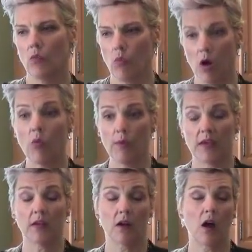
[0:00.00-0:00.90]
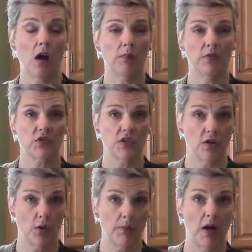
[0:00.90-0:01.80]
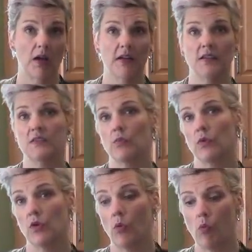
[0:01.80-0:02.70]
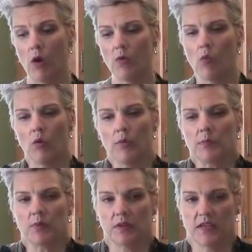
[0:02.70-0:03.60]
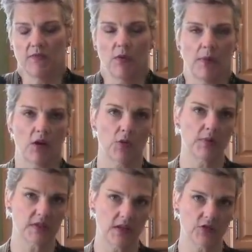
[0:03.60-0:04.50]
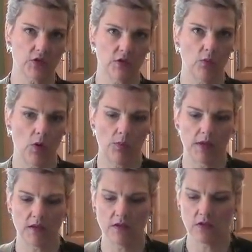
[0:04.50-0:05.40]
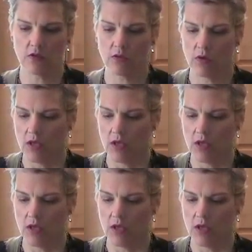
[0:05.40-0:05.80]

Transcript: what we can accomplish in our bodies, you know, what we believe about our potential and what we can do.